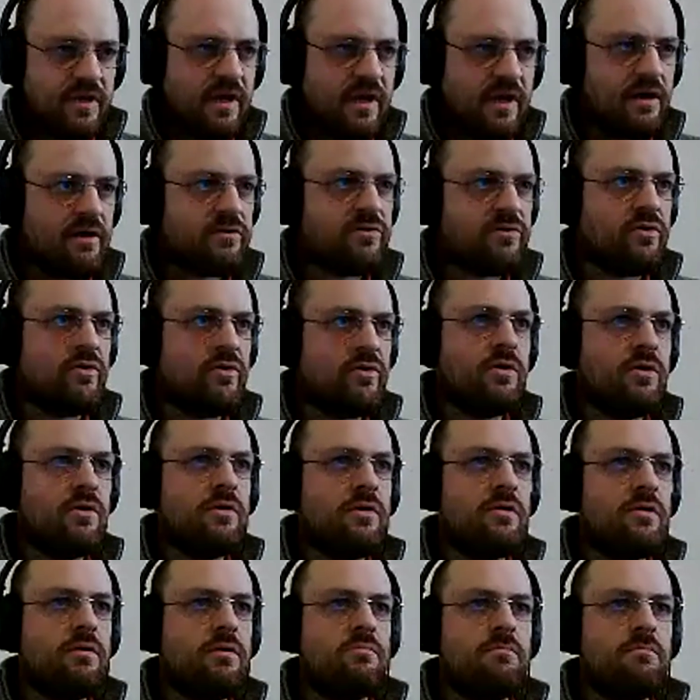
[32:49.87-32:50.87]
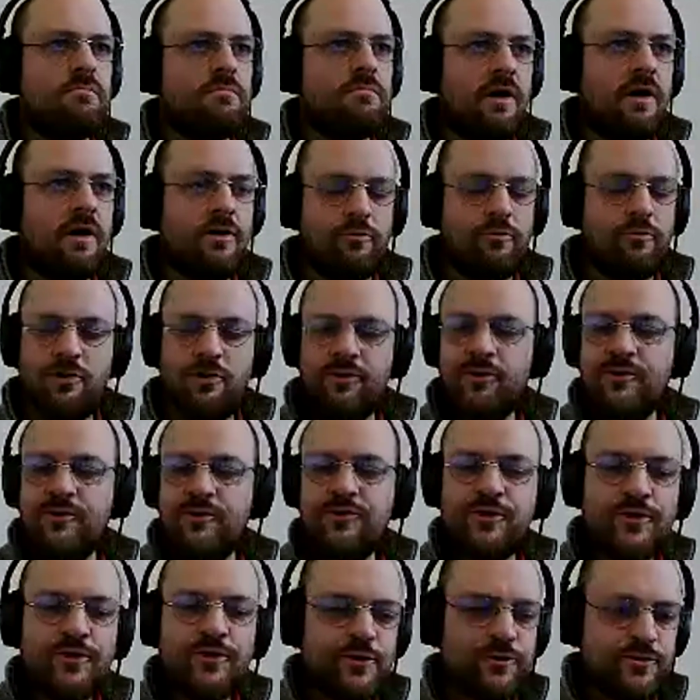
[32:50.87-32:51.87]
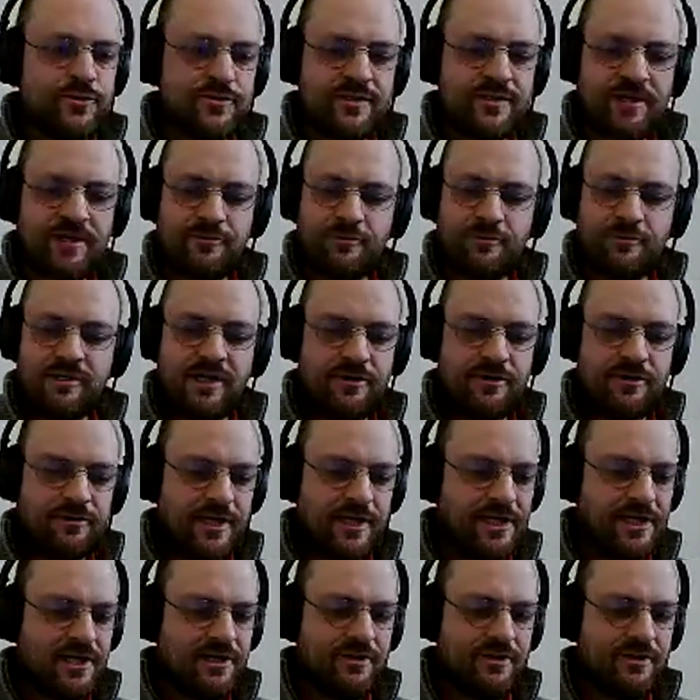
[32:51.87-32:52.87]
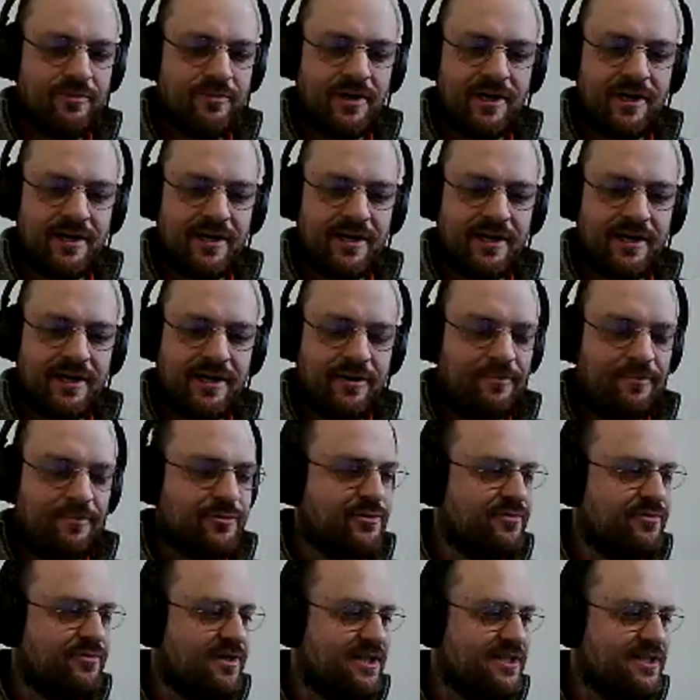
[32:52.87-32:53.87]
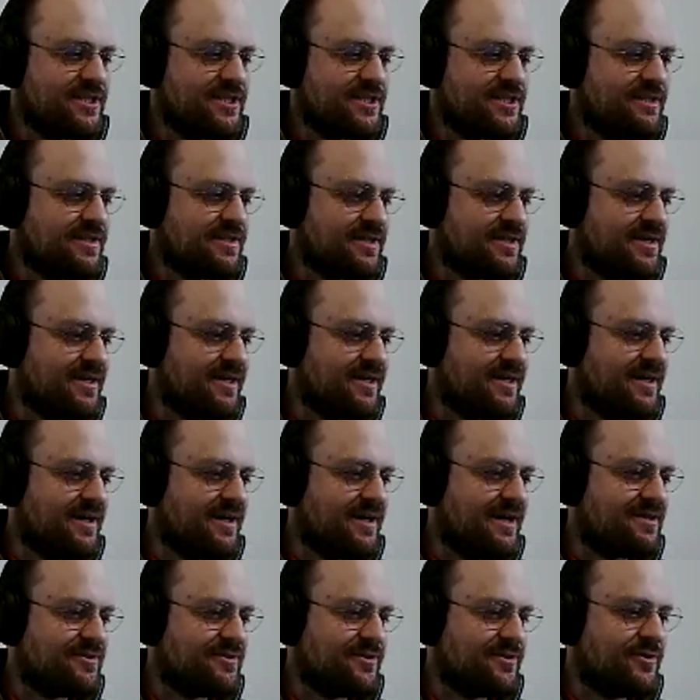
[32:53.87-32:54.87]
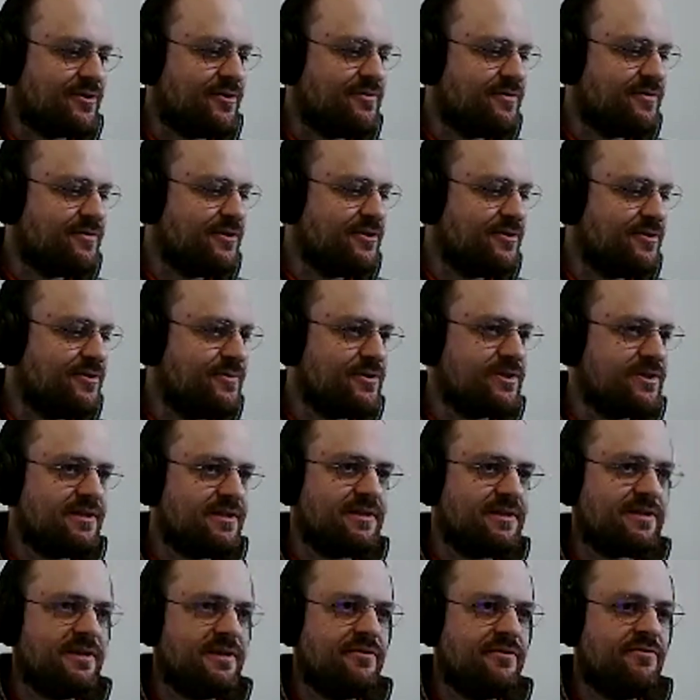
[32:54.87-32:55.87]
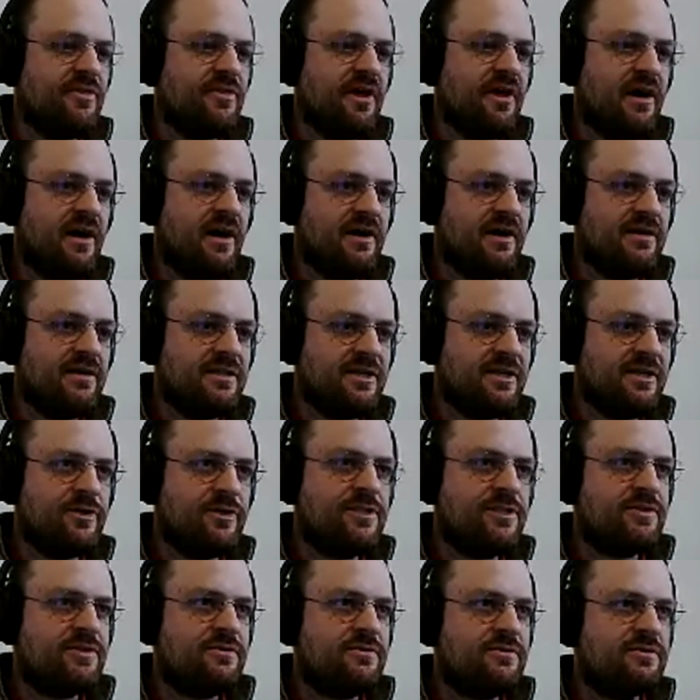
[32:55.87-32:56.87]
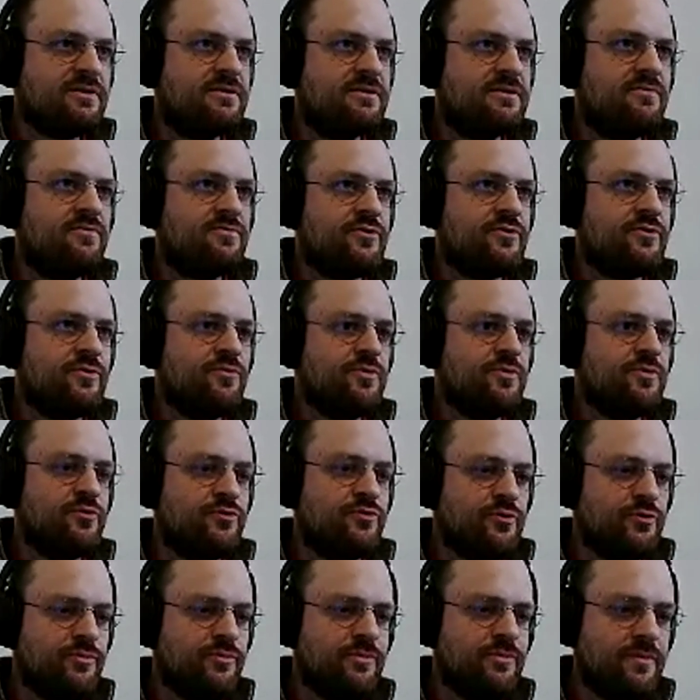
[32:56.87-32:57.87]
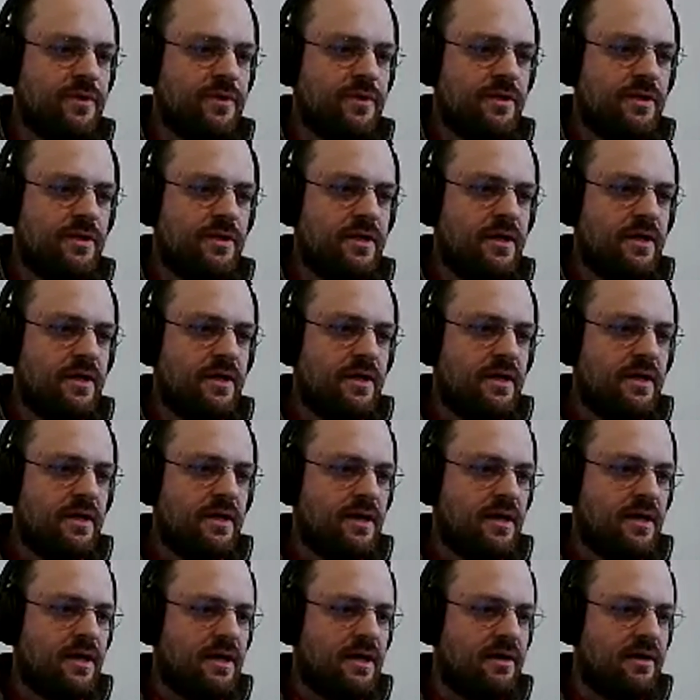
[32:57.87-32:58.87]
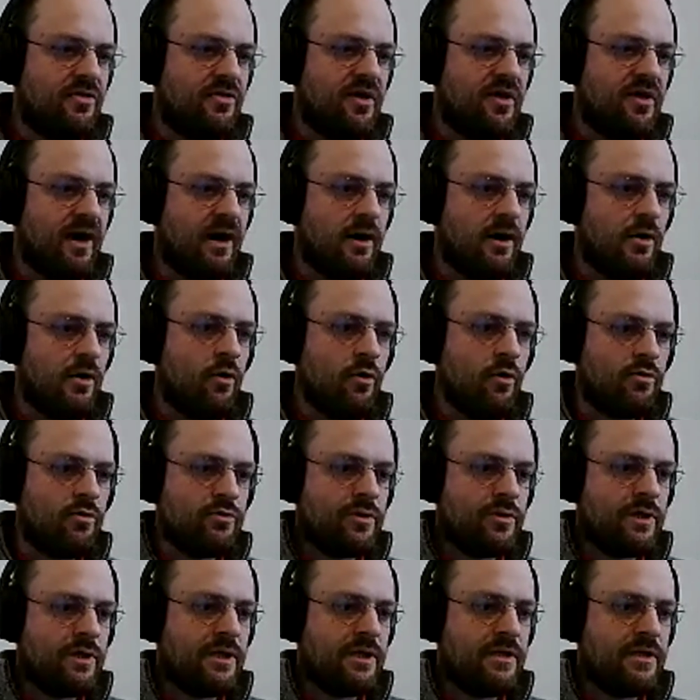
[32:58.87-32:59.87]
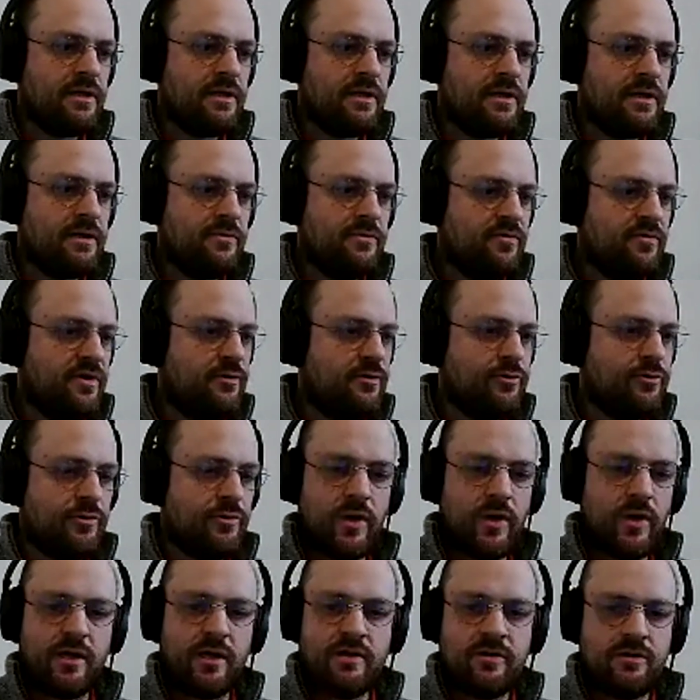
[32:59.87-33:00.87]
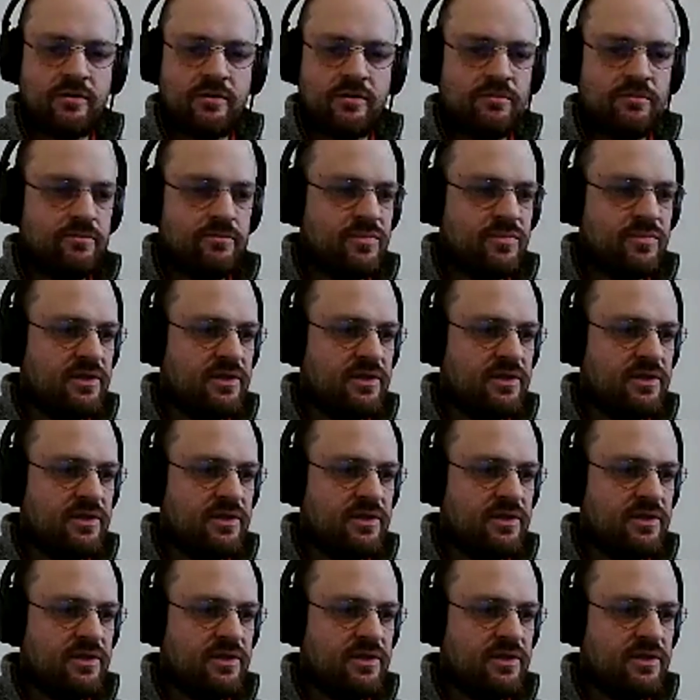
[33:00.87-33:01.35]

Yeah, so I will not use directly my privilege as a convener, but if there are any questions from the room, they are already very welcome,